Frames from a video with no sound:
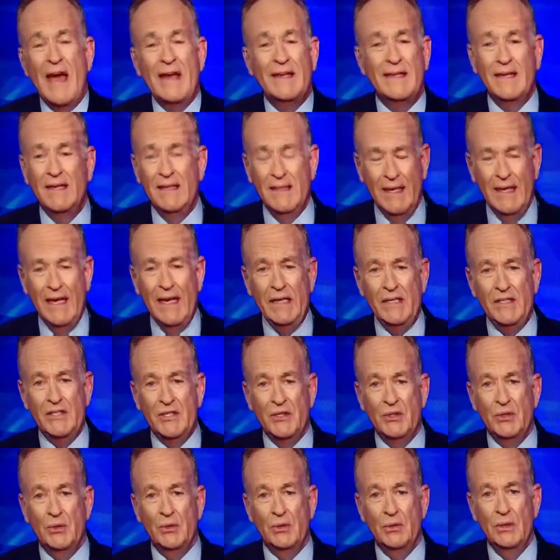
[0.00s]
What that can lead
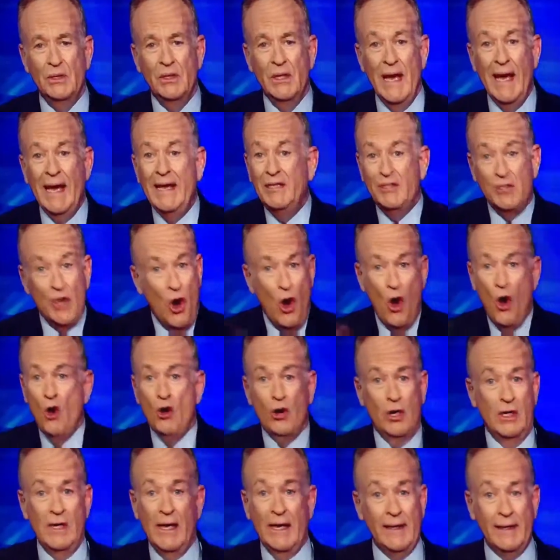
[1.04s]
to a
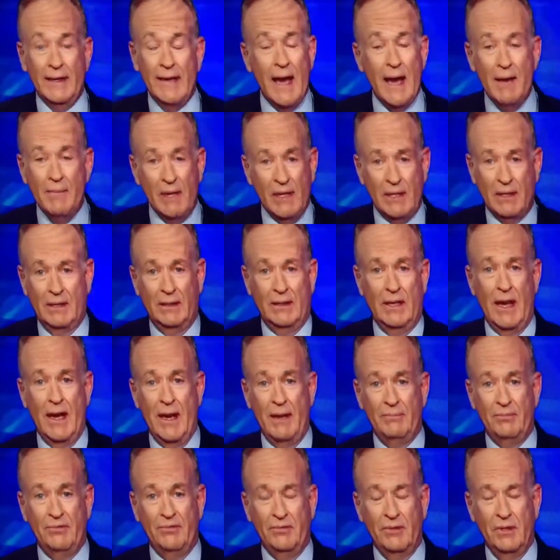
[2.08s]
total economic
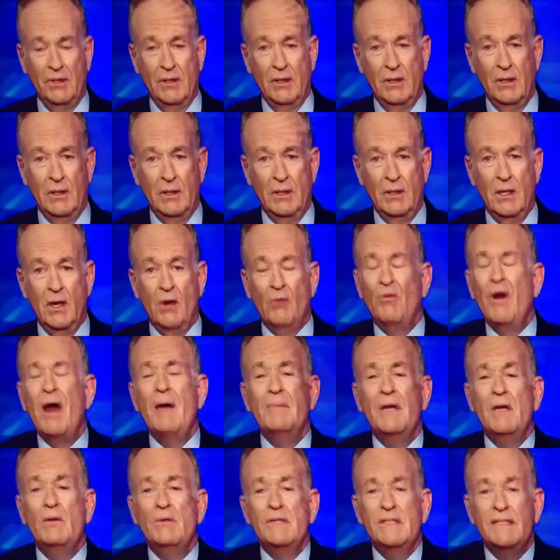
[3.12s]
collapse.
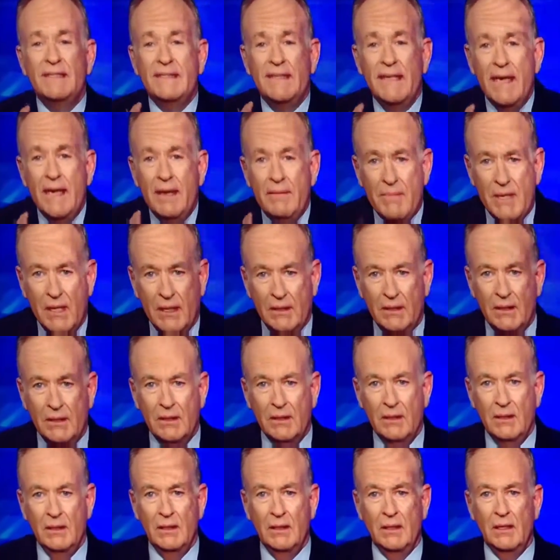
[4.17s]
Romney was timid.
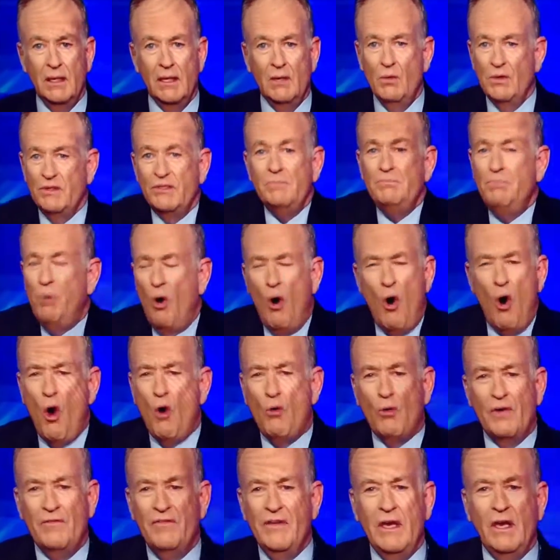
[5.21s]
He wasn't
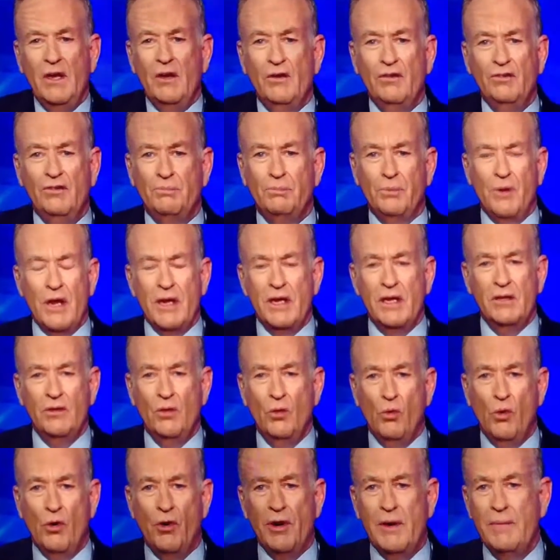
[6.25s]
Paul Revere
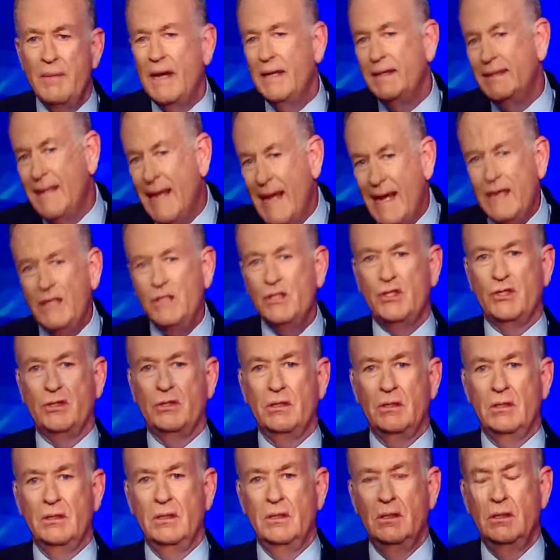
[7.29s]
spreading the word about
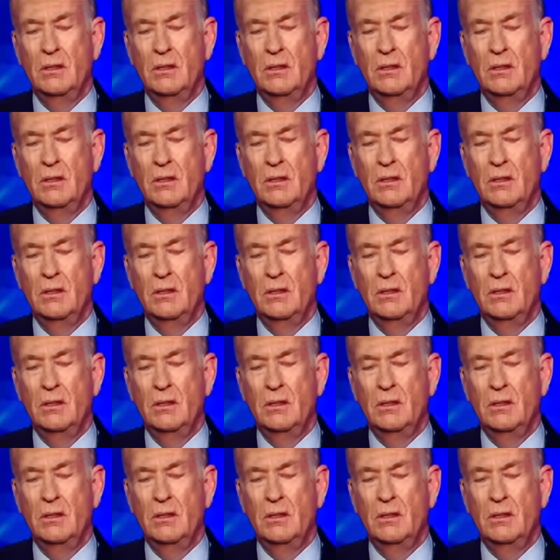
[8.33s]
danger.